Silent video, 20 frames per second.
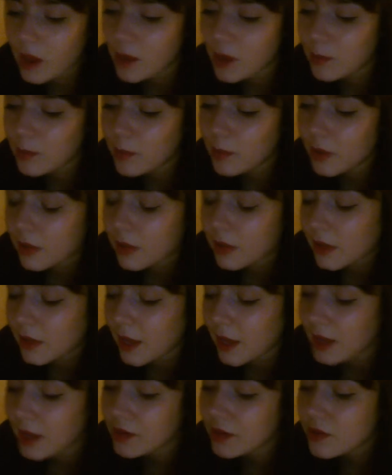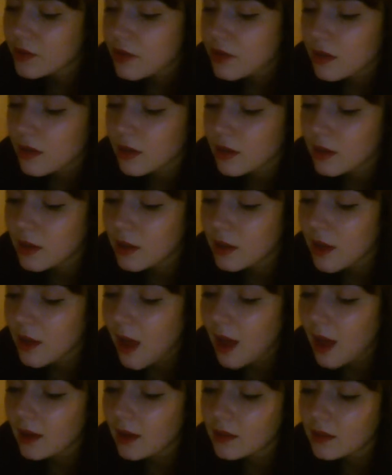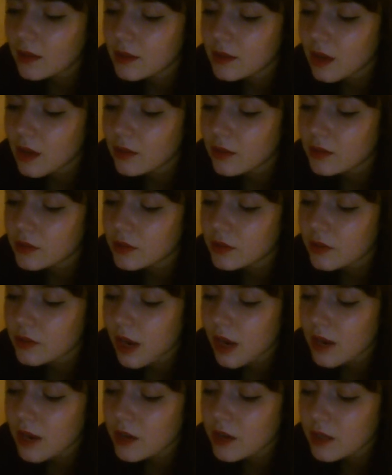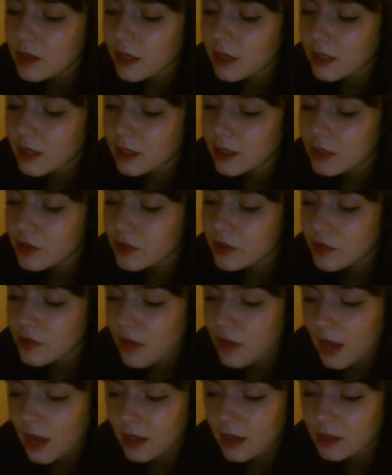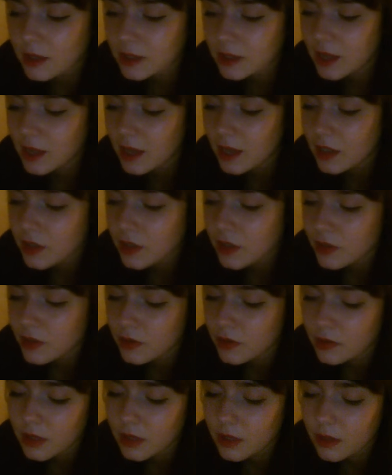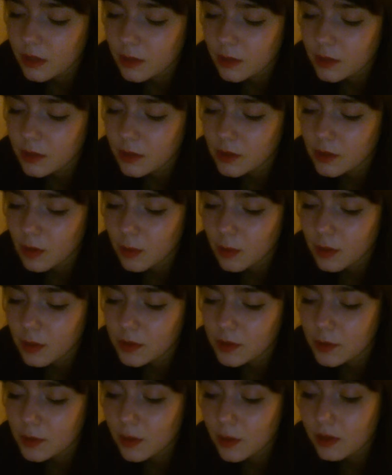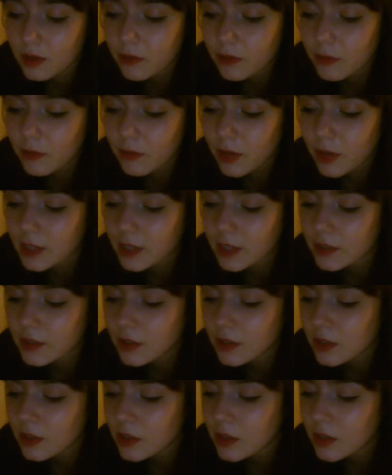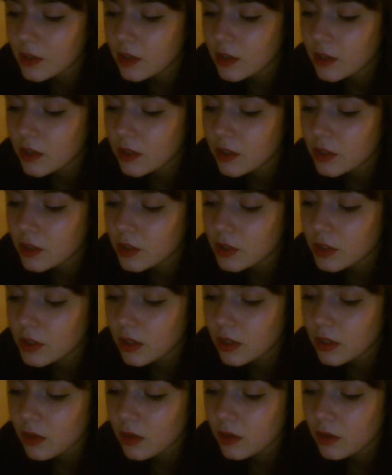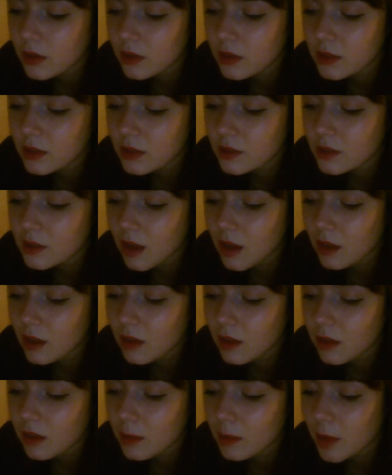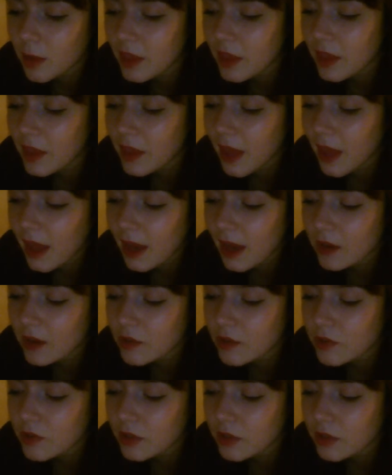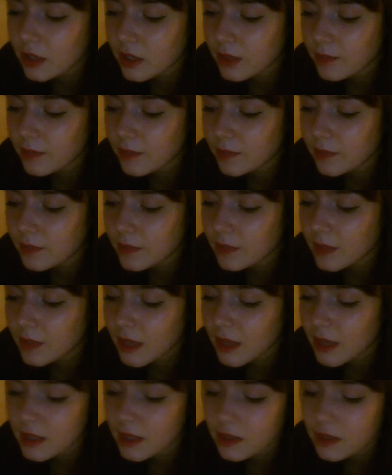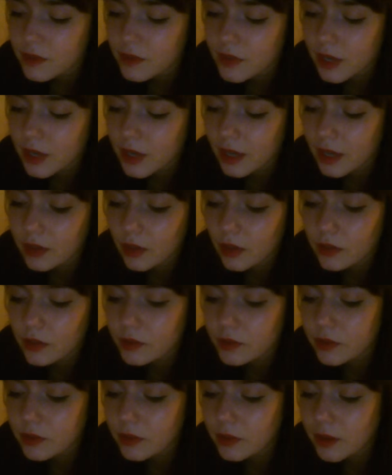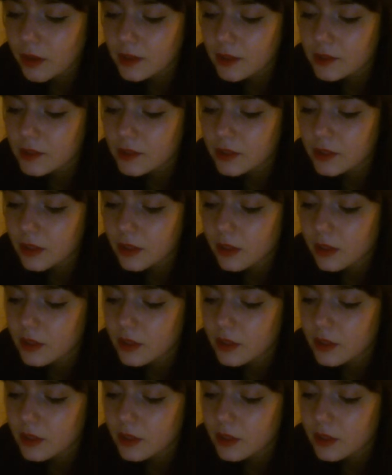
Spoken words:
birdcage, hands outstretched in a distracted attitude that was almost one of flight. She looked as startled by their entry as if she had not requested it.